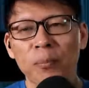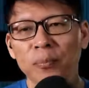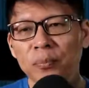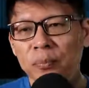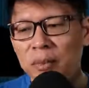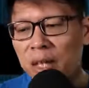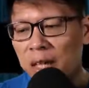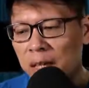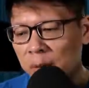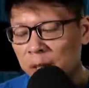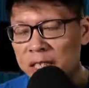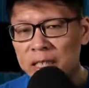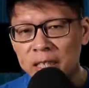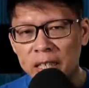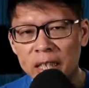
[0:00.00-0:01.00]

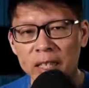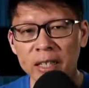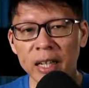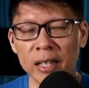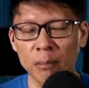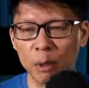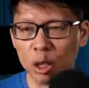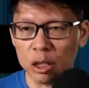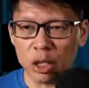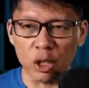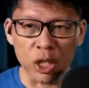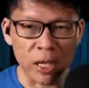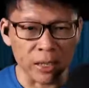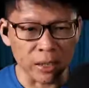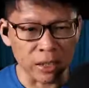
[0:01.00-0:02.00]
once again, I
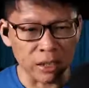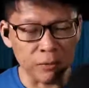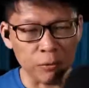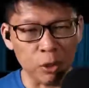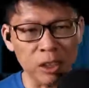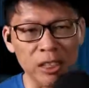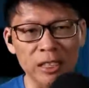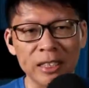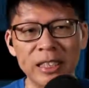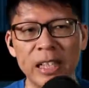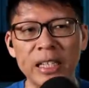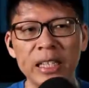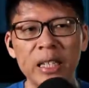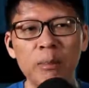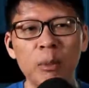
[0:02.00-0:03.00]
apologize for the
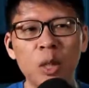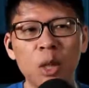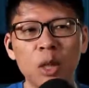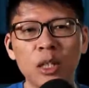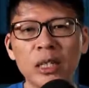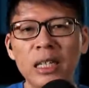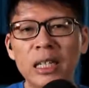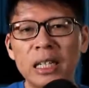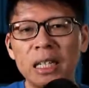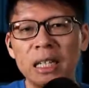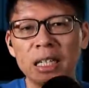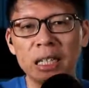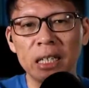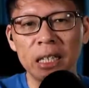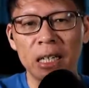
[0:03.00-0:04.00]
slightly more
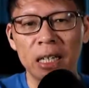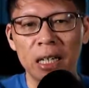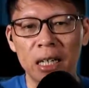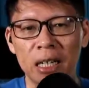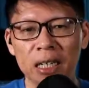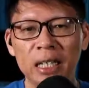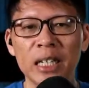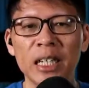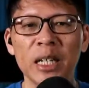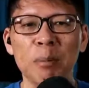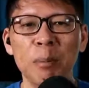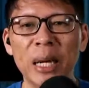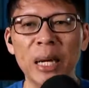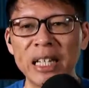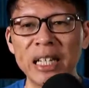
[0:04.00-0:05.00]

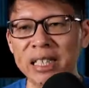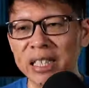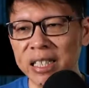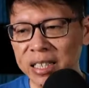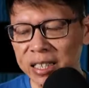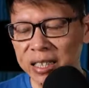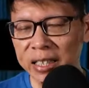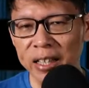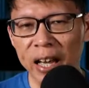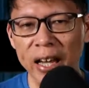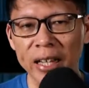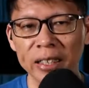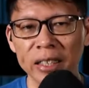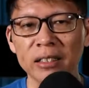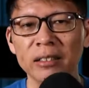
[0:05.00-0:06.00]
clickbaity
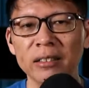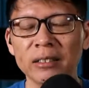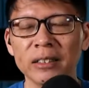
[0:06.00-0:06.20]
title.